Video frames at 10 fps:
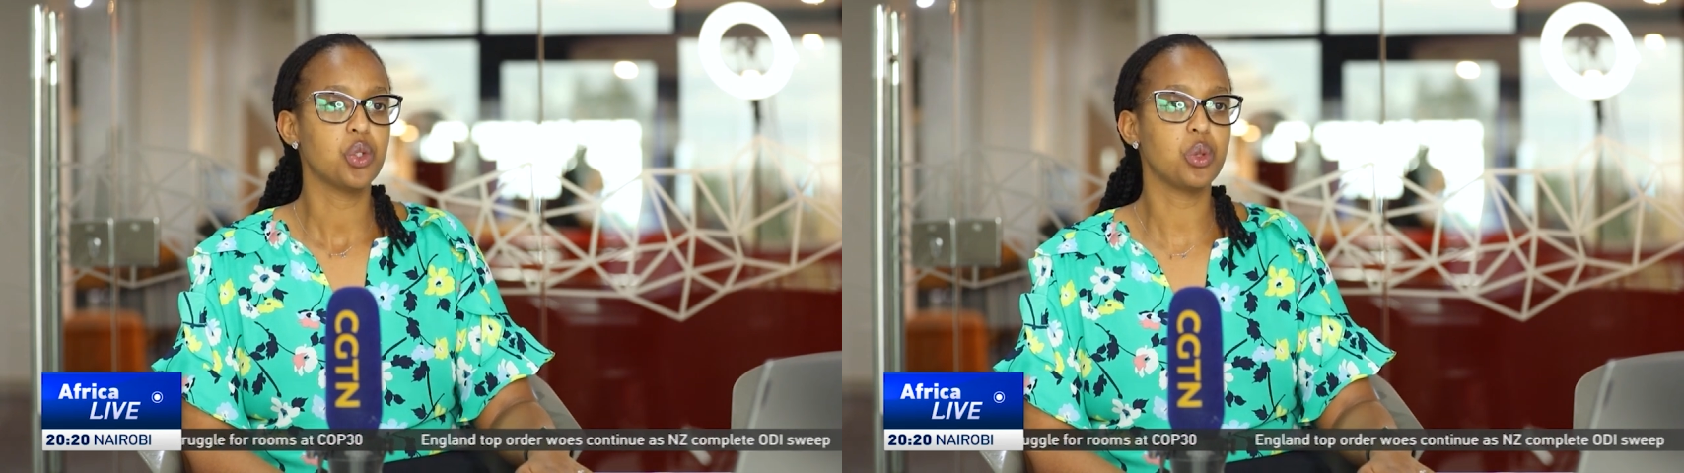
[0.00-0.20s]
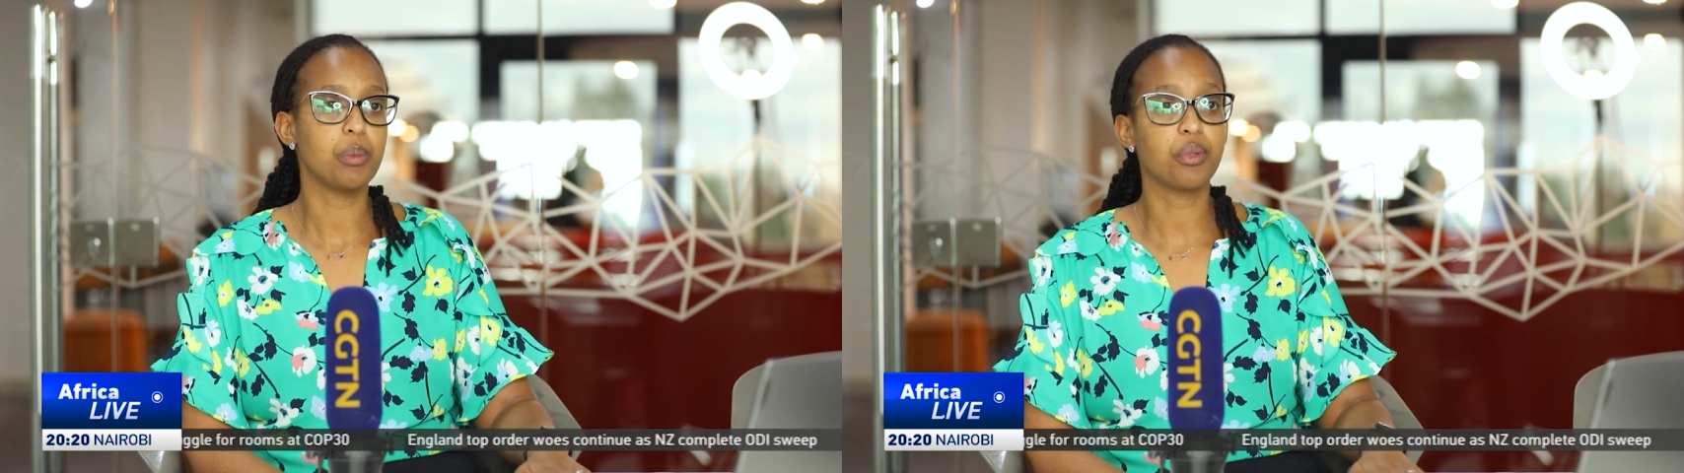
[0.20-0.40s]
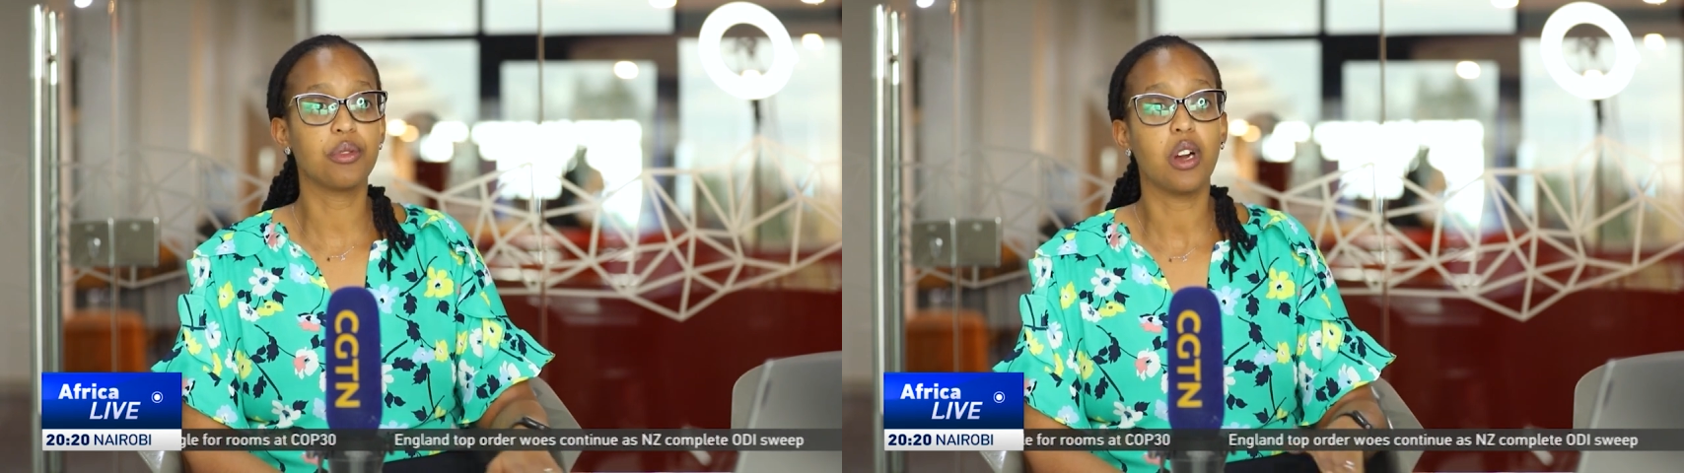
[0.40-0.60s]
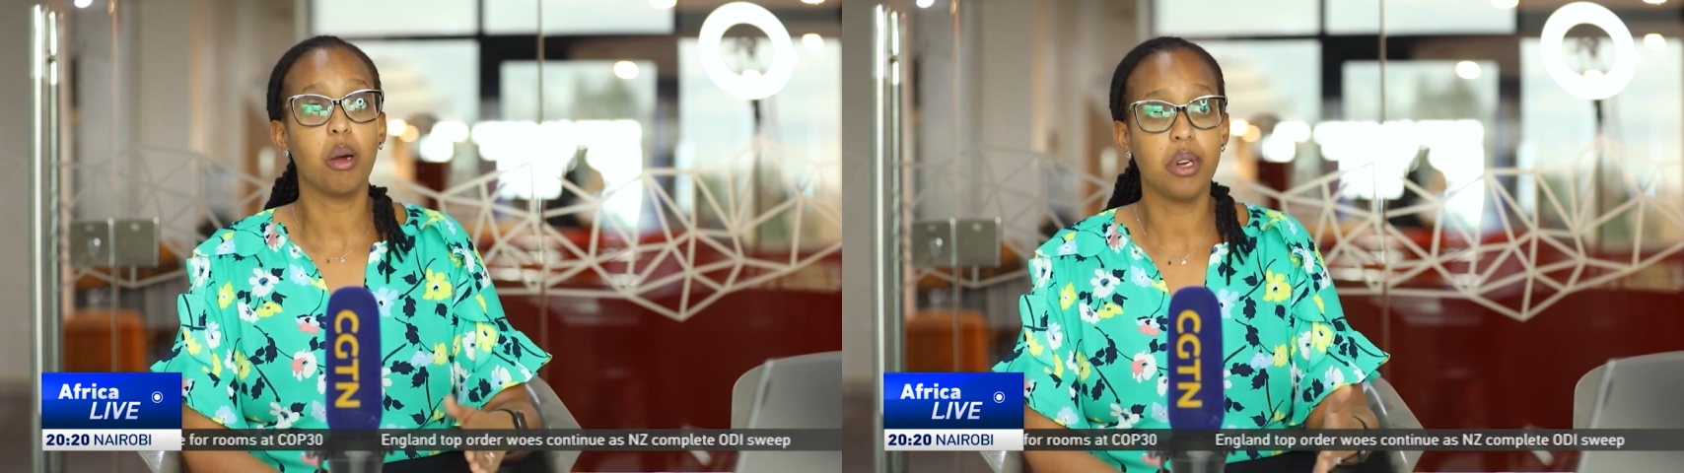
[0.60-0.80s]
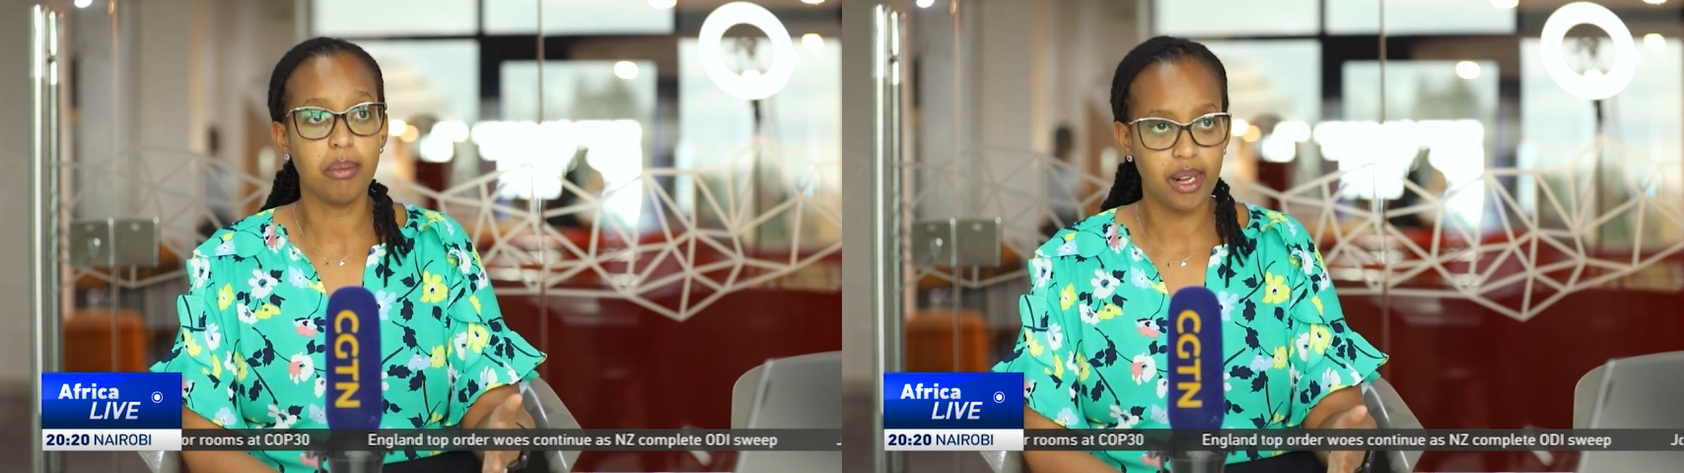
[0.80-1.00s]
to improve
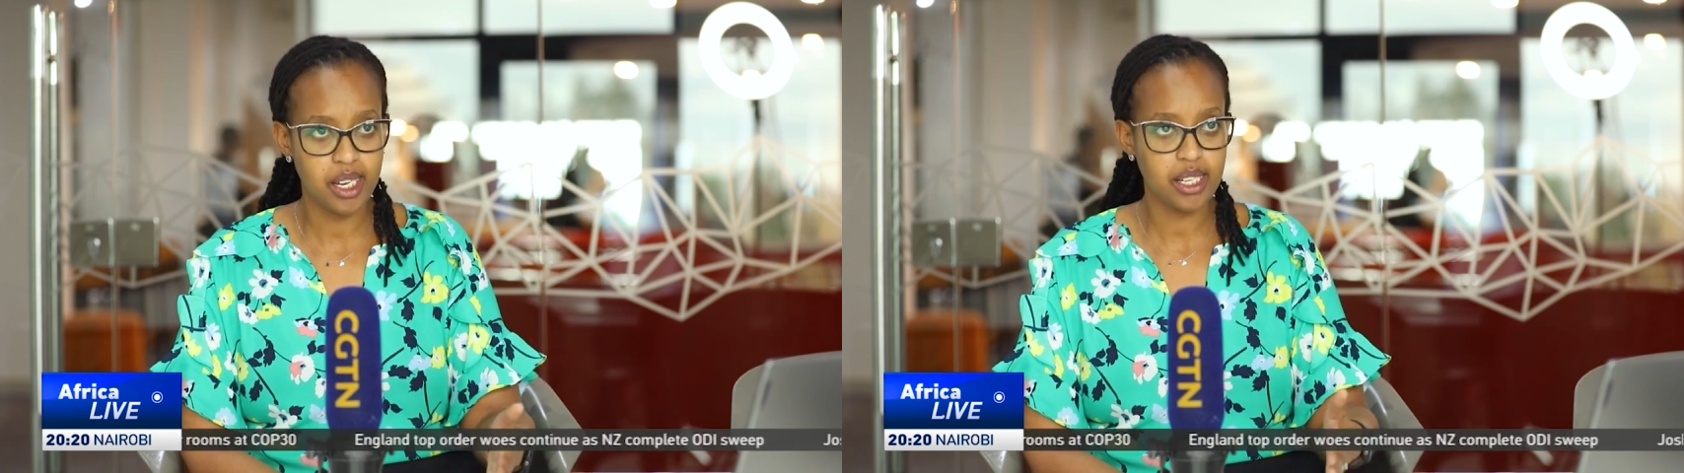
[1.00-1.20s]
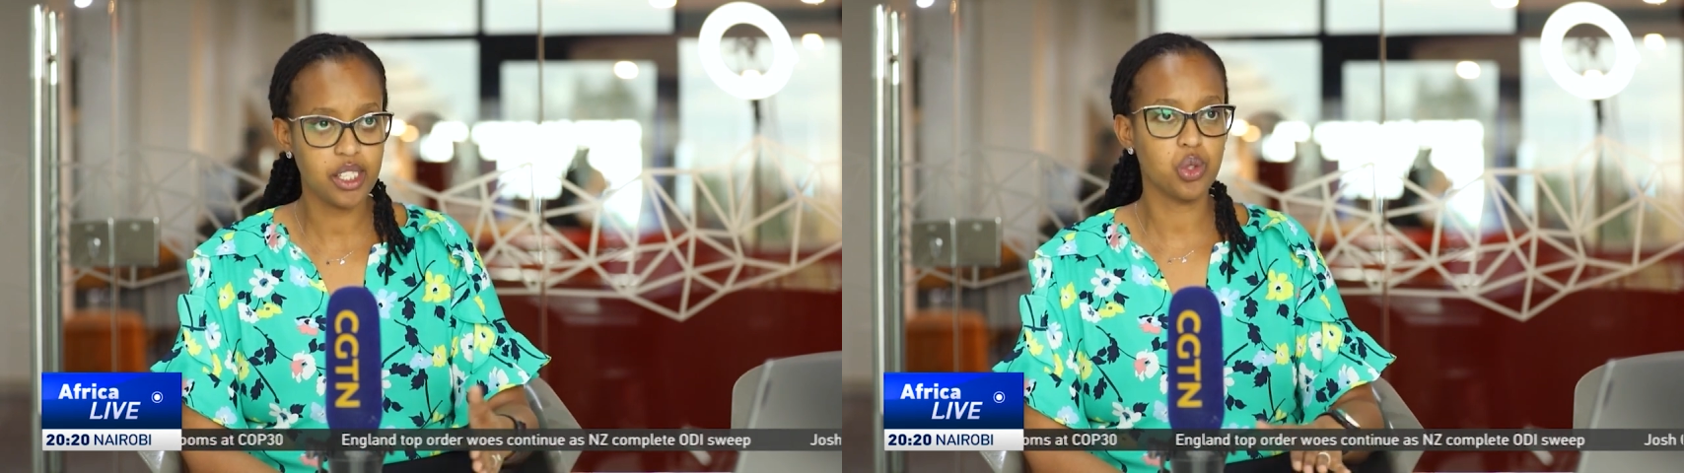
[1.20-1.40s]
urban planning,